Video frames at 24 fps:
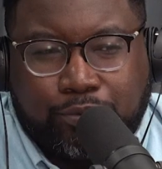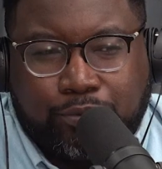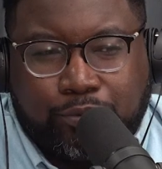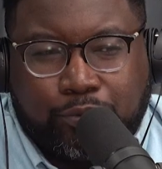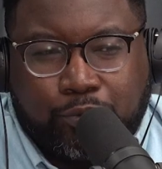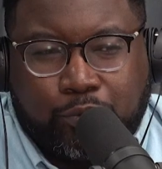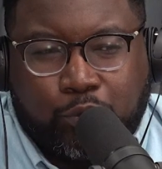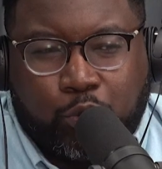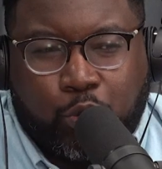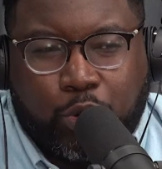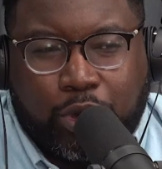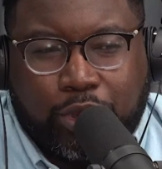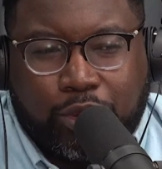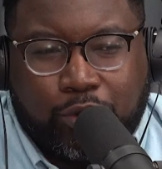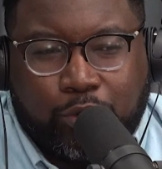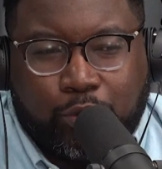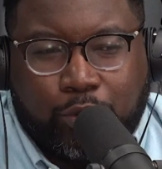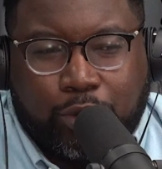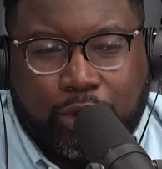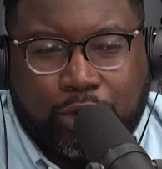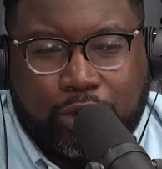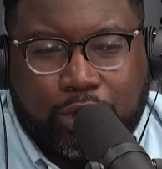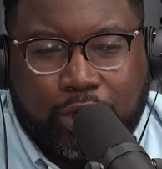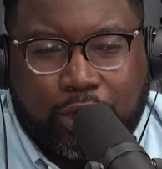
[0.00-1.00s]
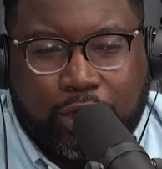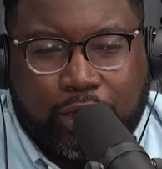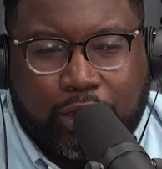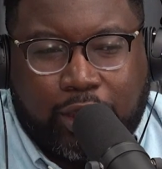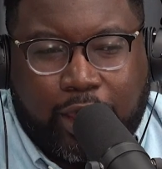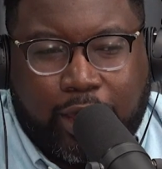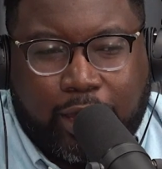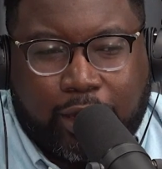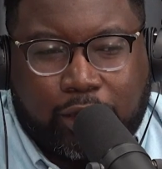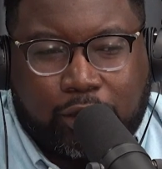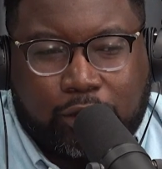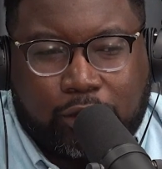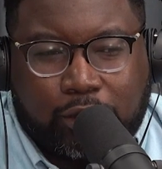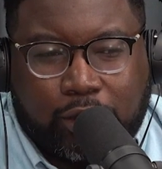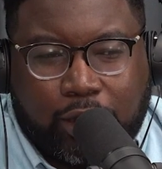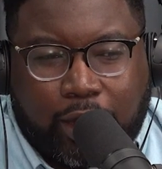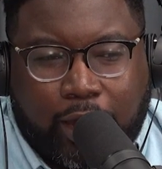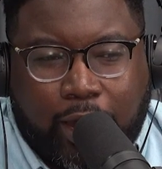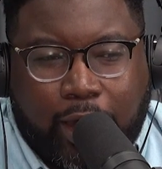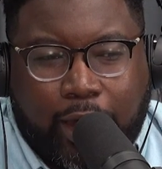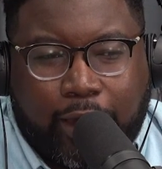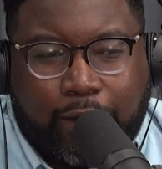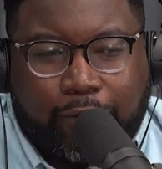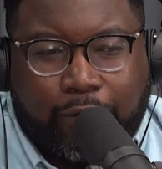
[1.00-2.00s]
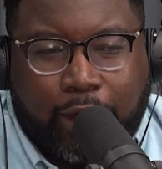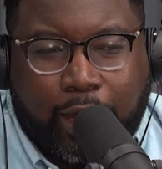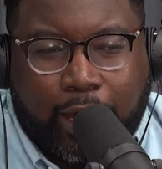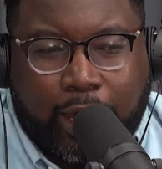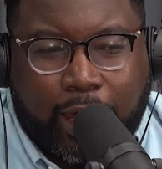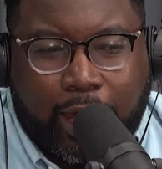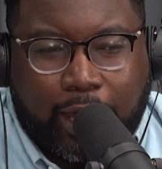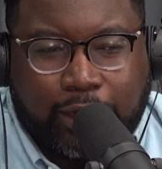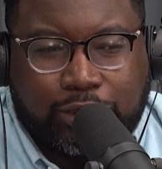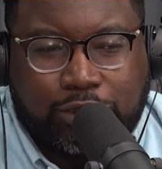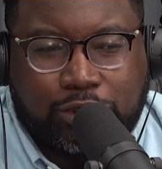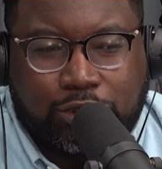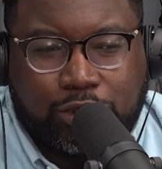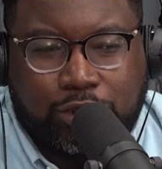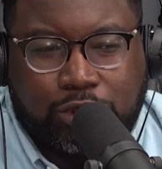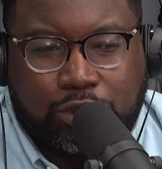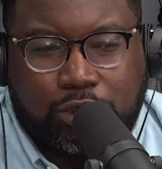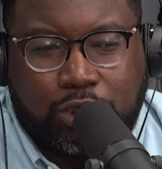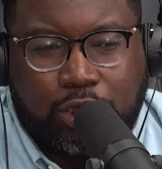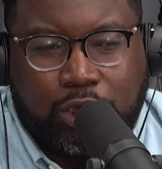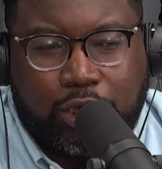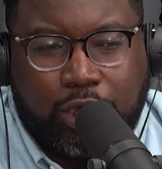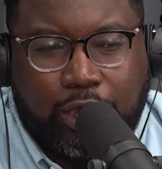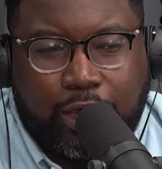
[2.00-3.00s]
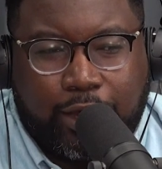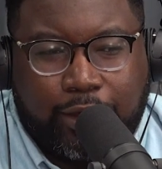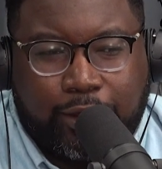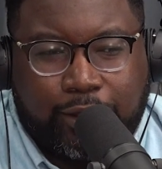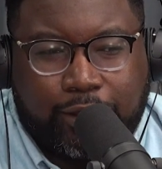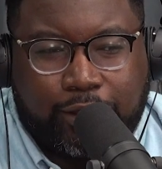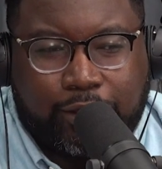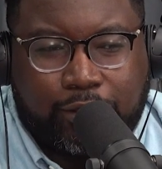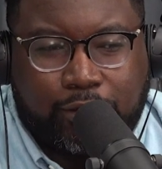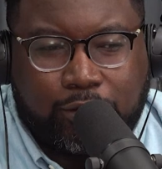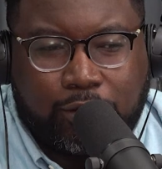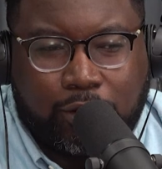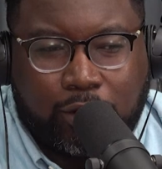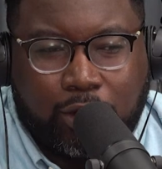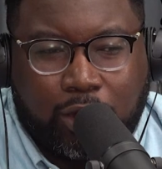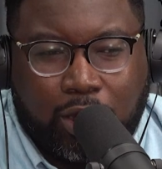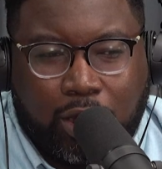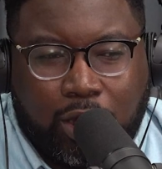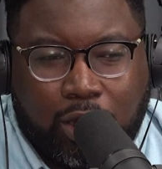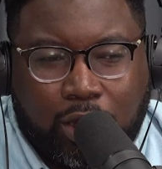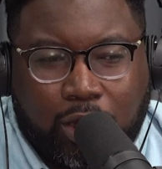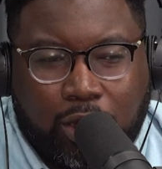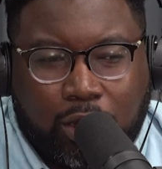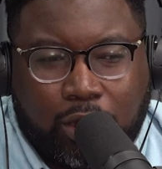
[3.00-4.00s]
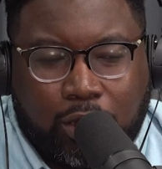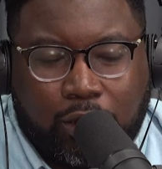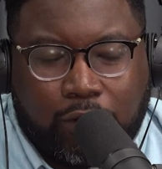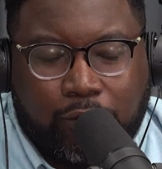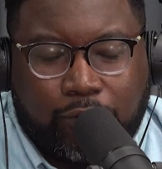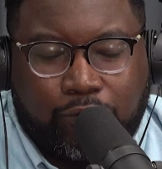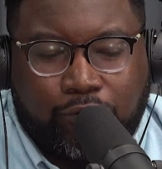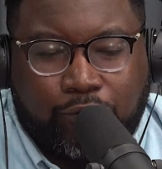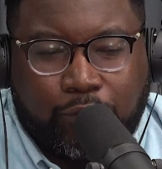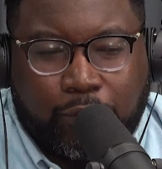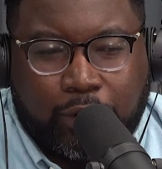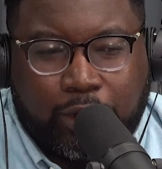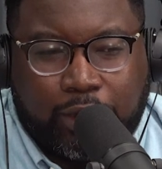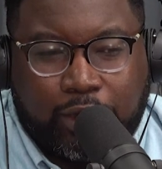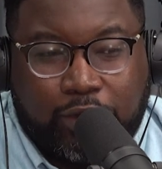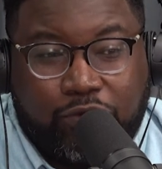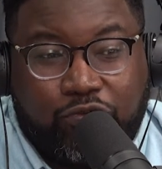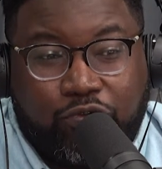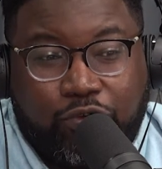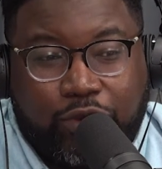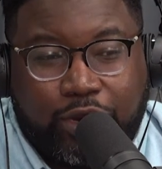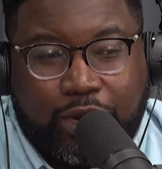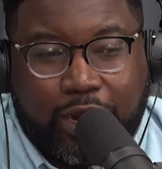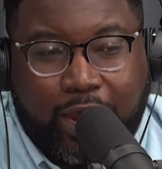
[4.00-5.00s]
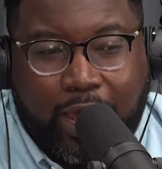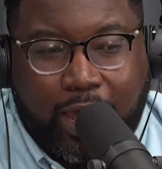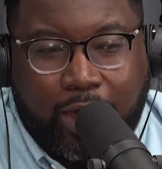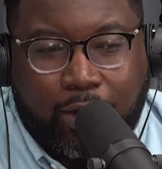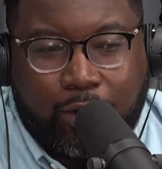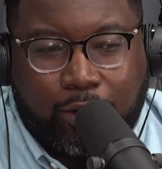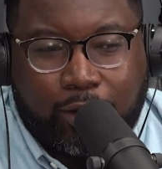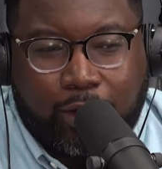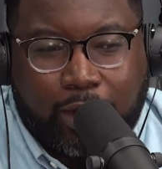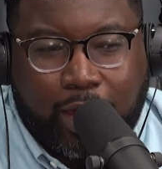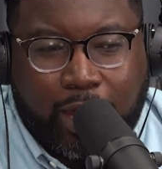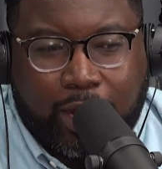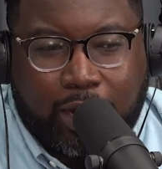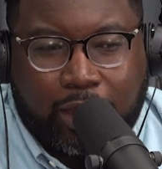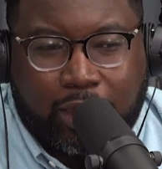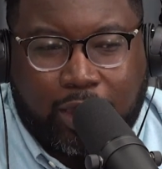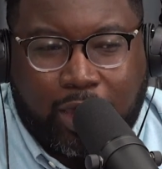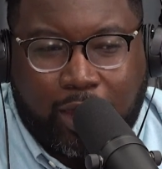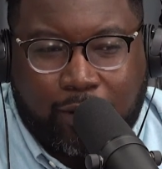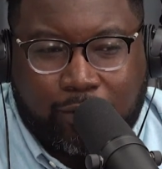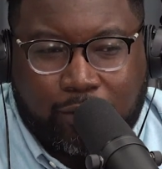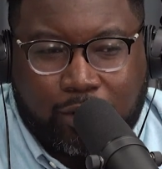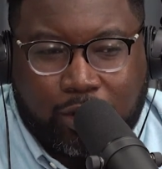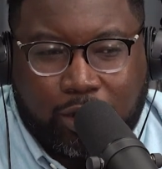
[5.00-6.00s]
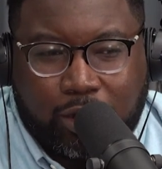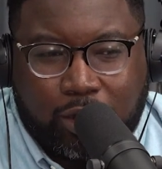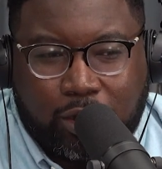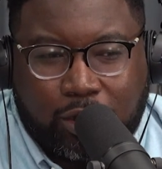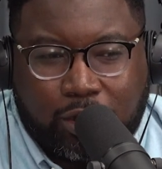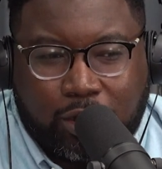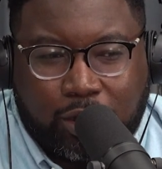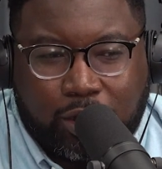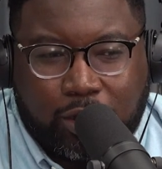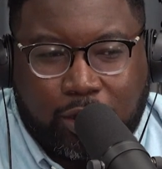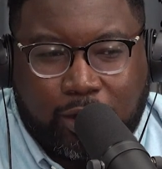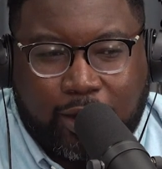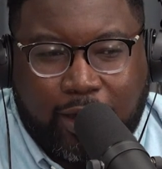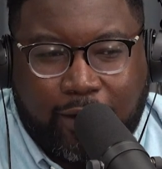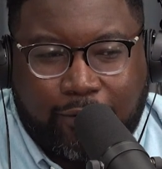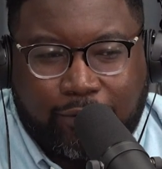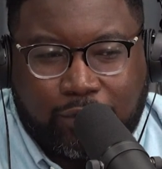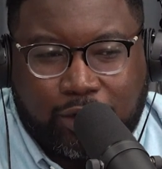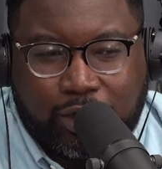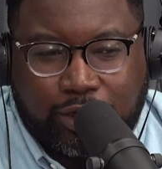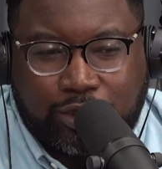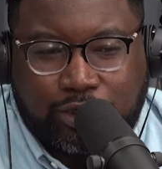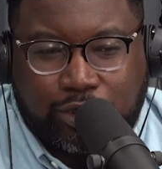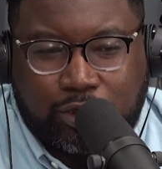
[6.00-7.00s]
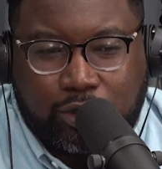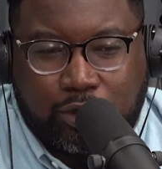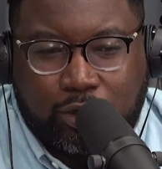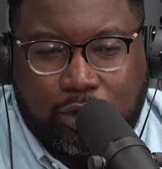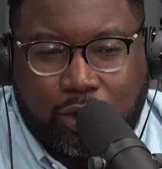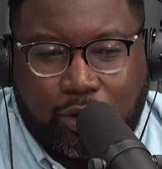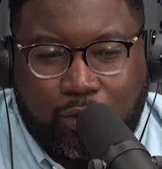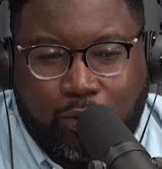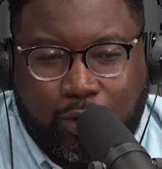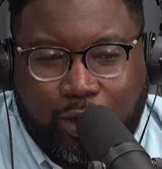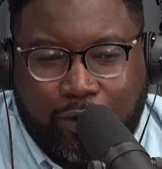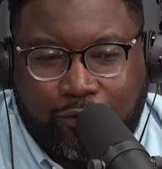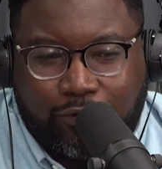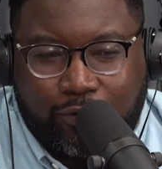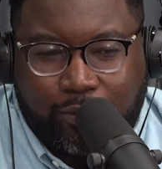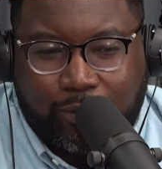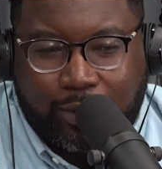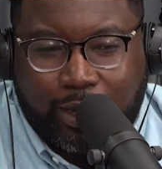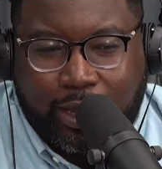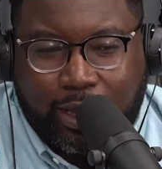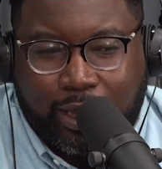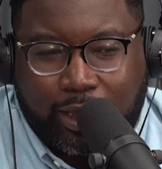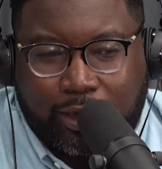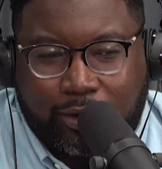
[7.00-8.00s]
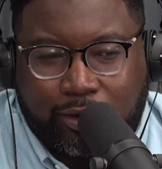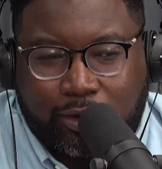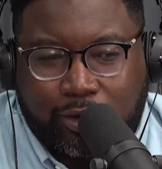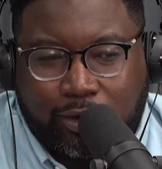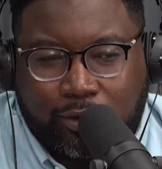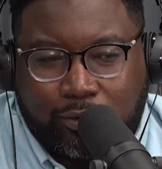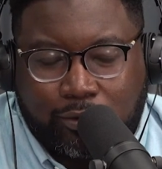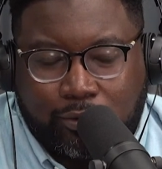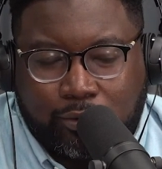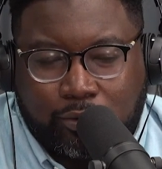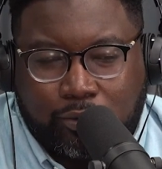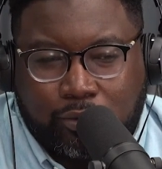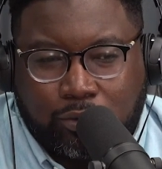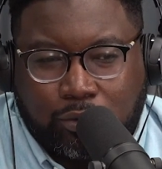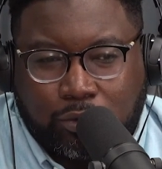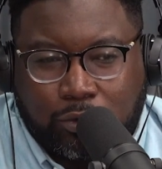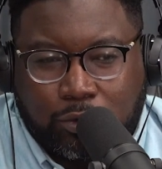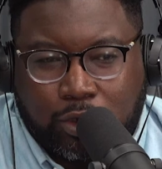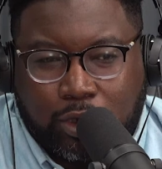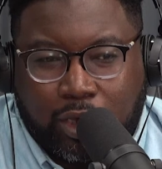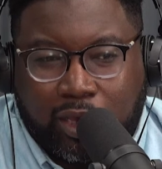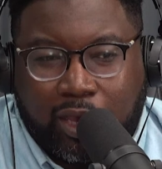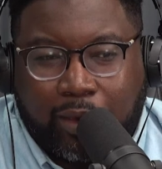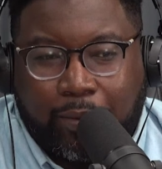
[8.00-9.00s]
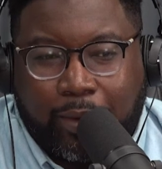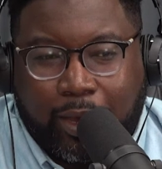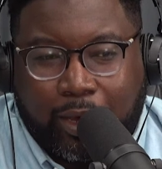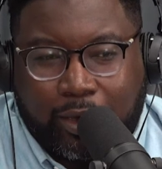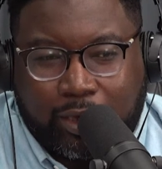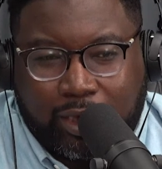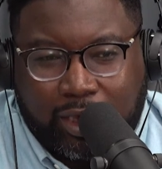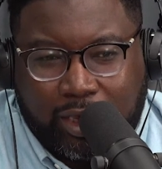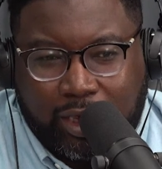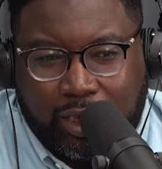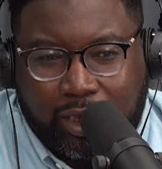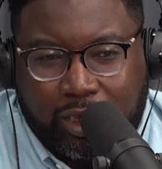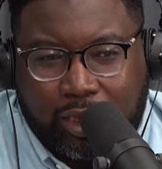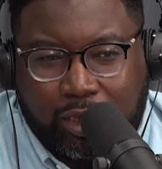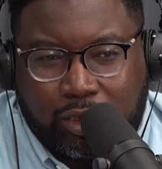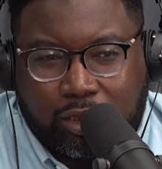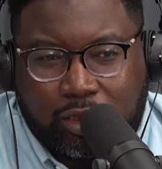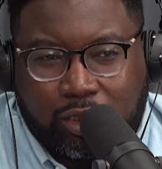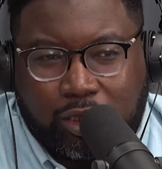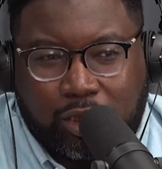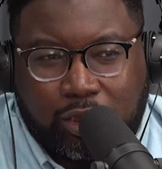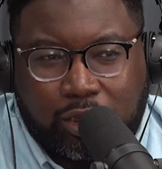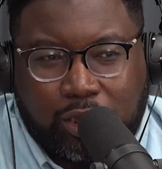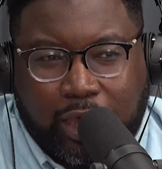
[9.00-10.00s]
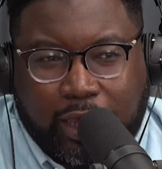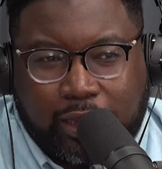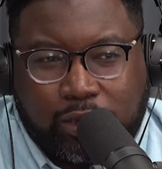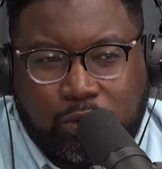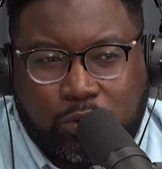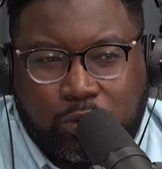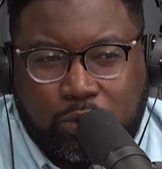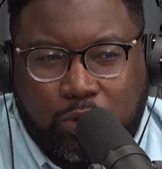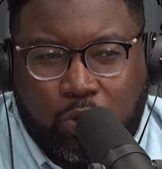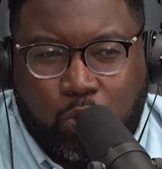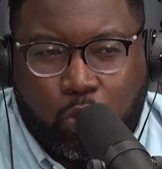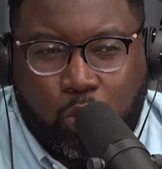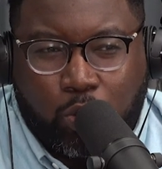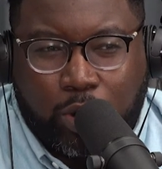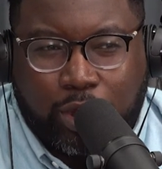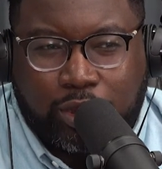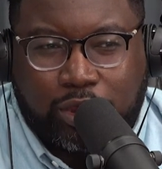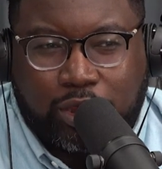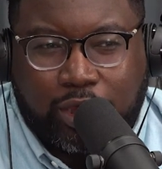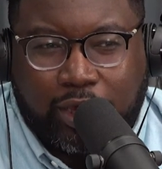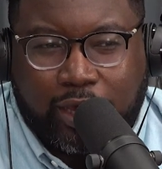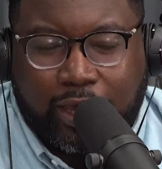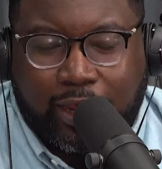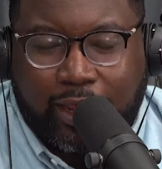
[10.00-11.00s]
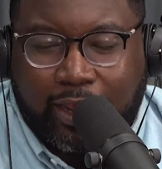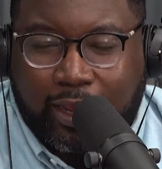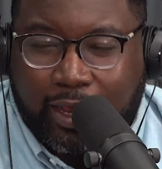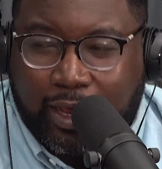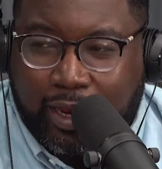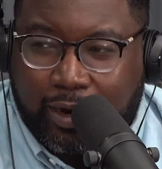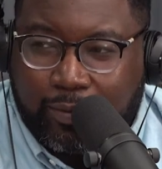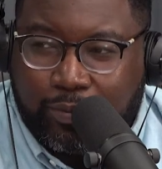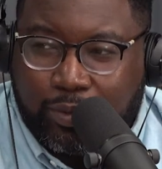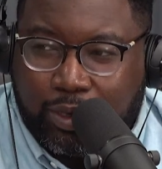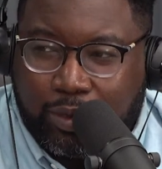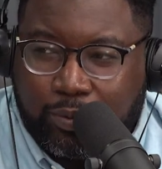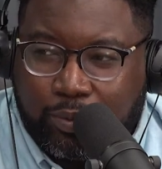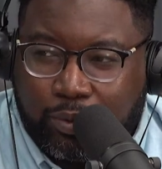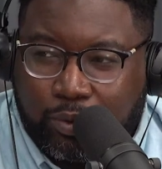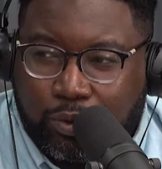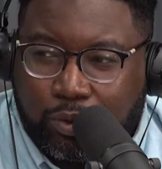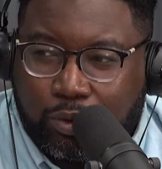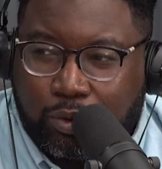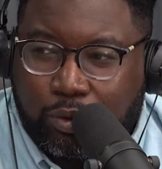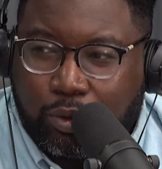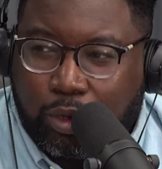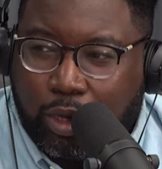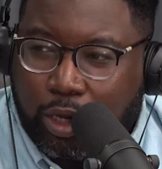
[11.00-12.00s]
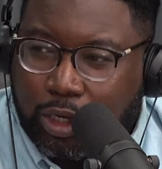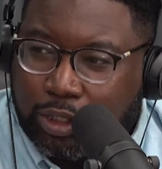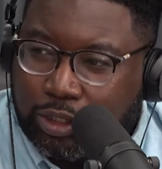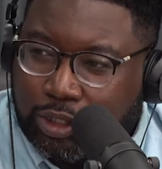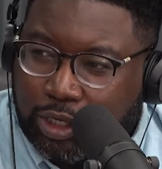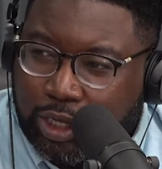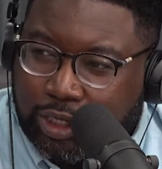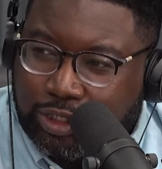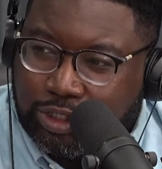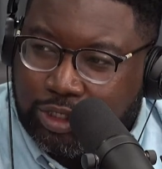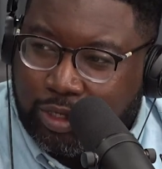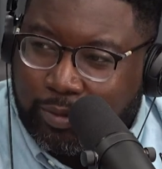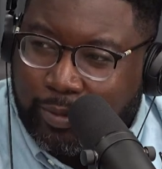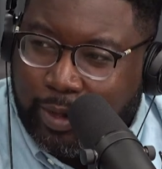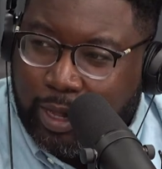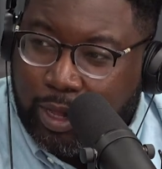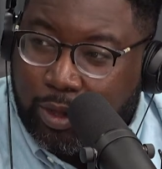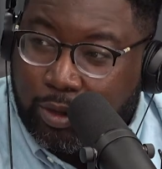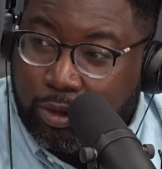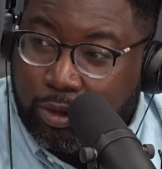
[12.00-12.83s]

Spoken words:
One thing, like I consciously, at least for now, kind of kept the conversation away from like about kids, because that's the one thing a lot of people are touchy about.